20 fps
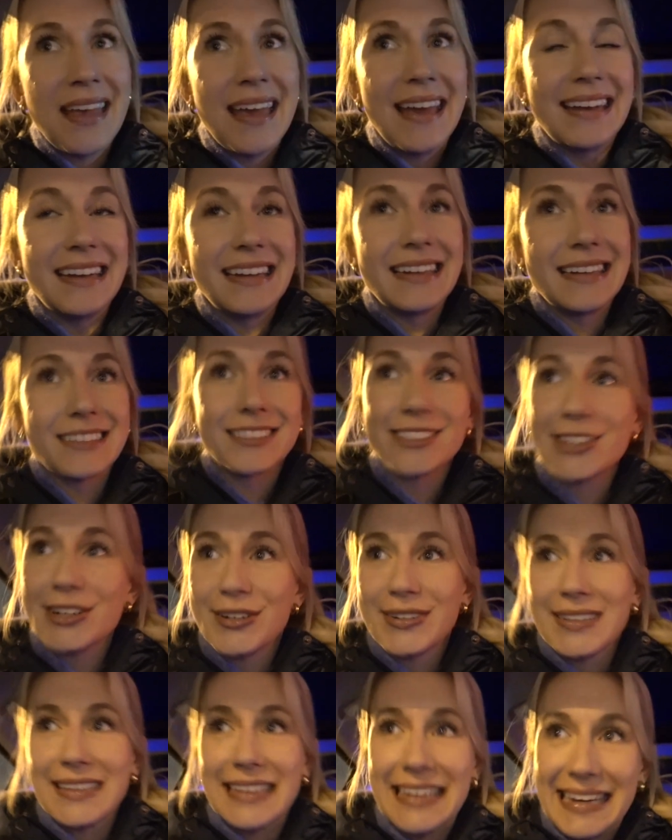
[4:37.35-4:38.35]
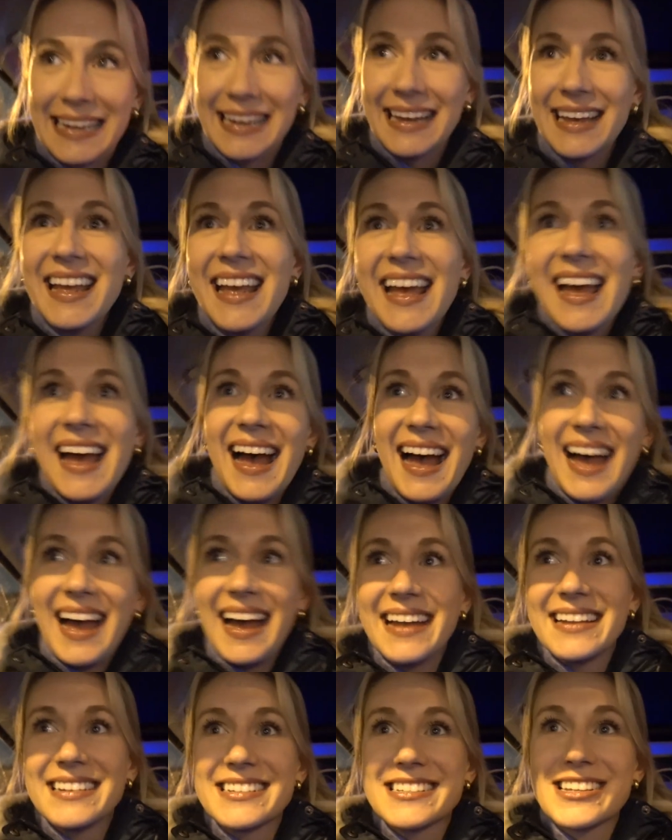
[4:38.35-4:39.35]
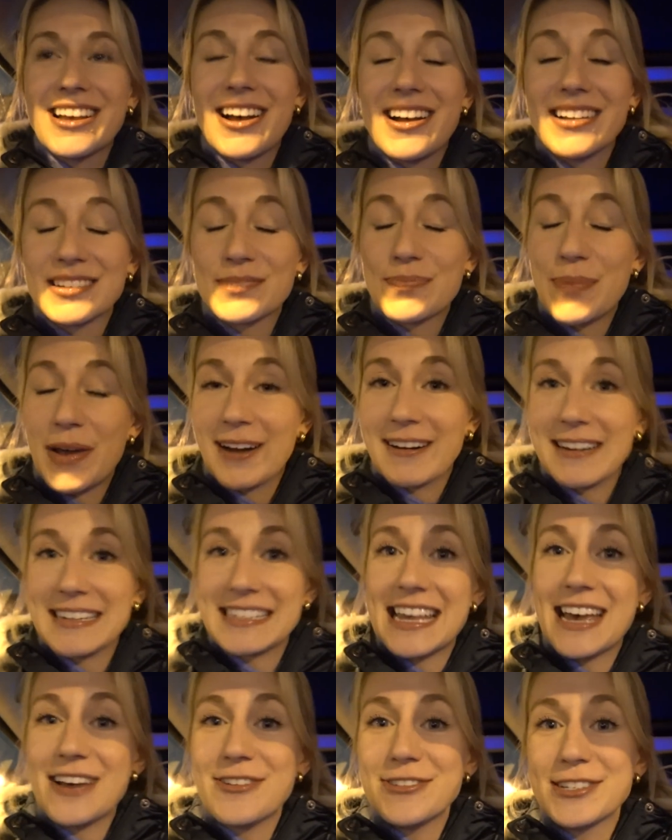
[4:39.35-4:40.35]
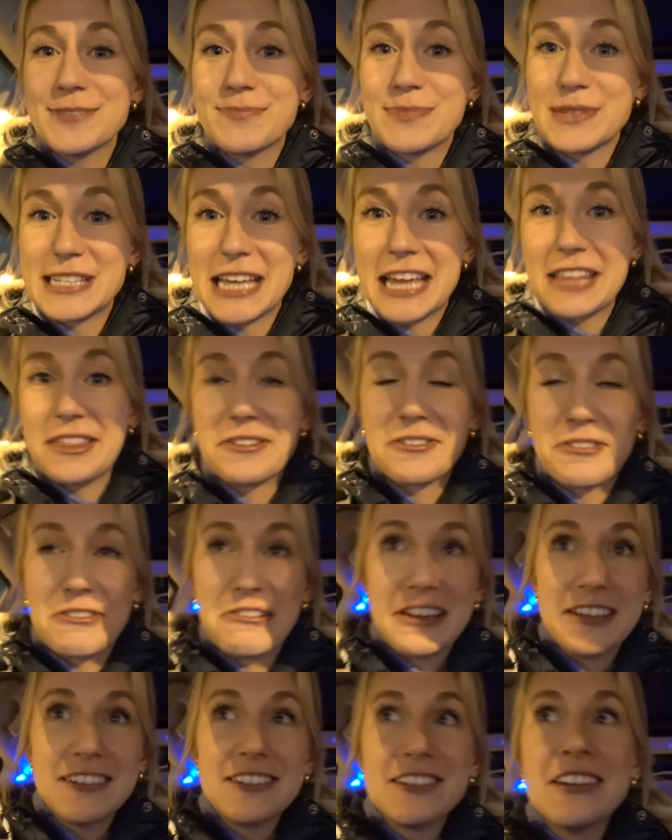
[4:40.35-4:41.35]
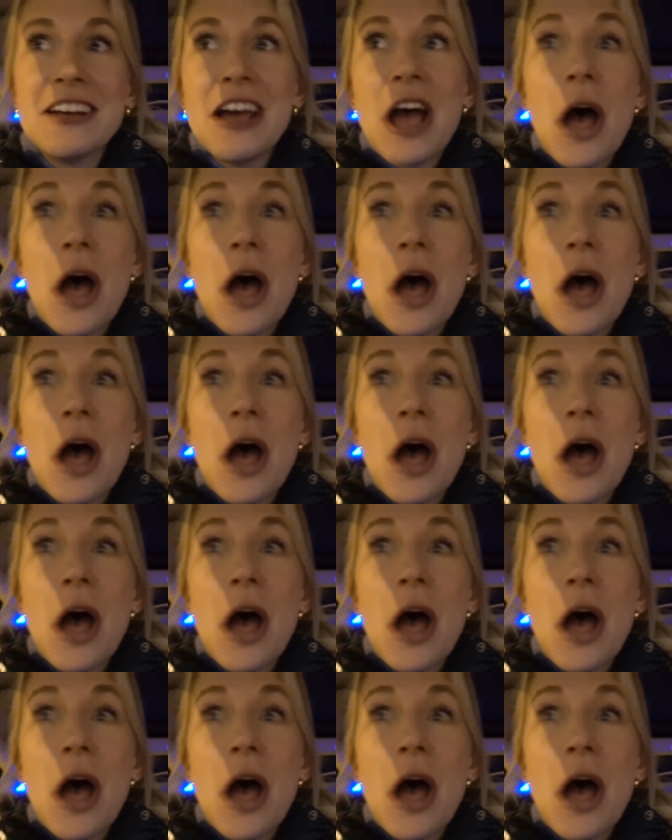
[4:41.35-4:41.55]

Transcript: And it is currently at Scott's parents' house beside their garage.